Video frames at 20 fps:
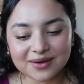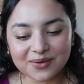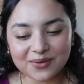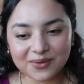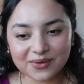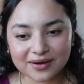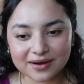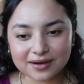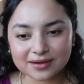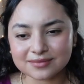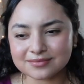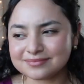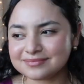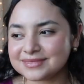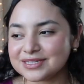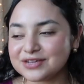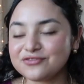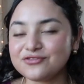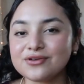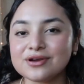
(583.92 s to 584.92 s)
or
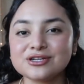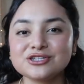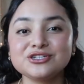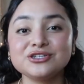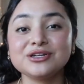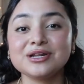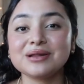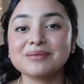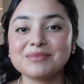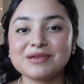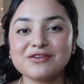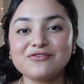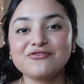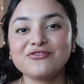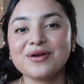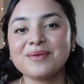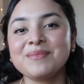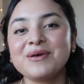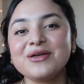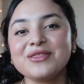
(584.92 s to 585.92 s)
differentiated me
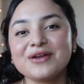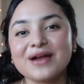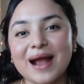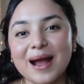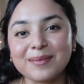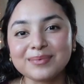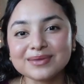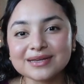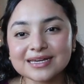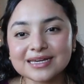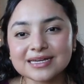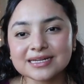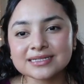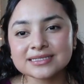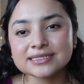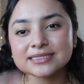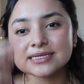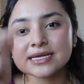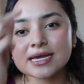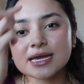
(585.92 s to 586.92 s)
from other
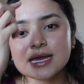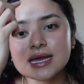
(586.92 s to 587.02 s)
applicants.